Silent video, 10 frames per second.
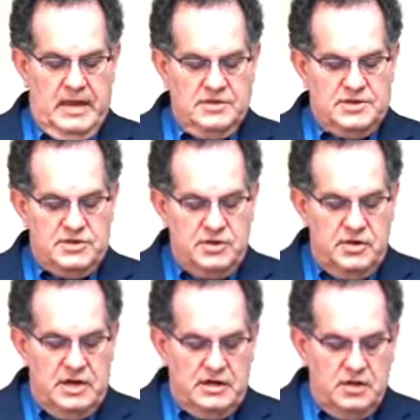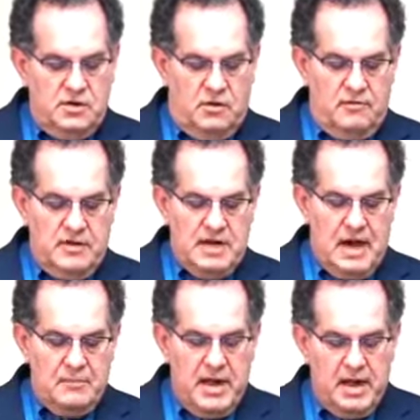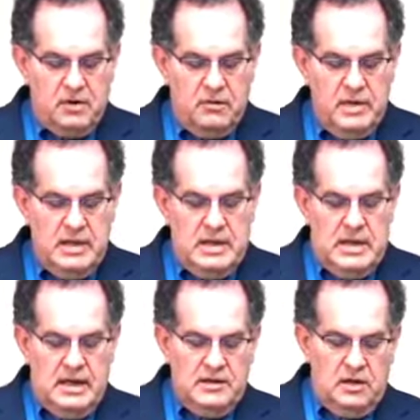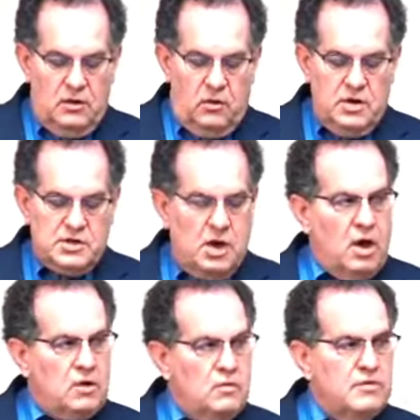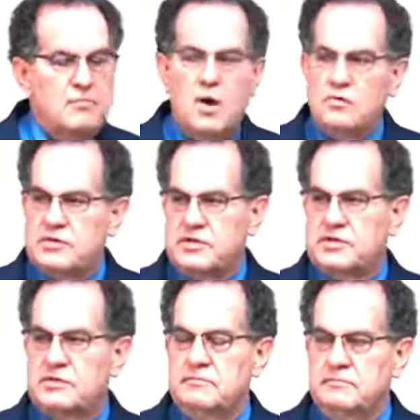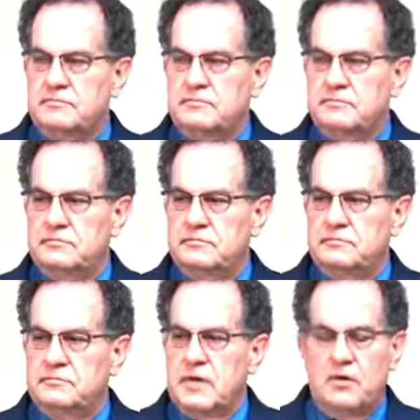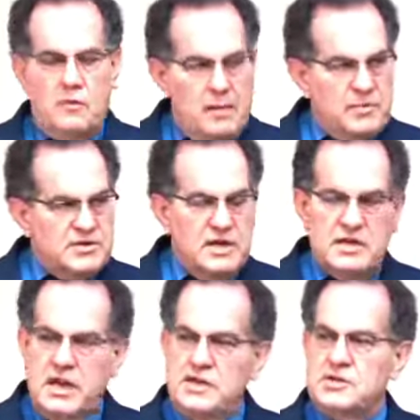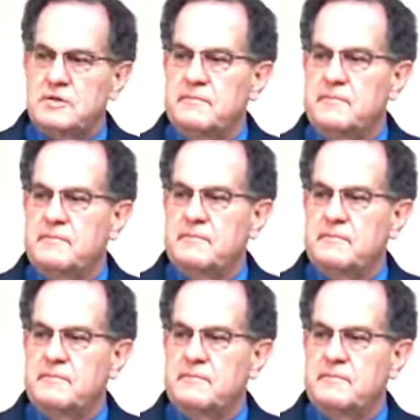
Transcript: and stood at the door of the tabernacle, and the Lord talked with Moses in representation.